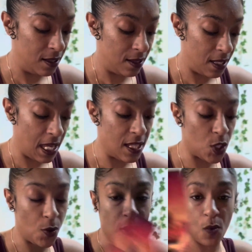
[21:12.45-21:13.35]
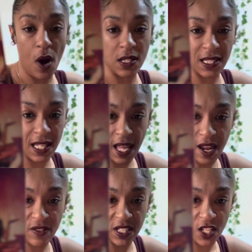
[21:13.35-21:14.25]
again, this Queen of Wands is like
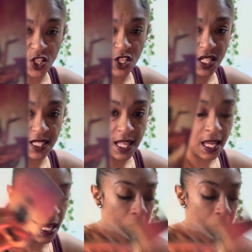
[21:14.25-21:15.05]
Aries energy. It's like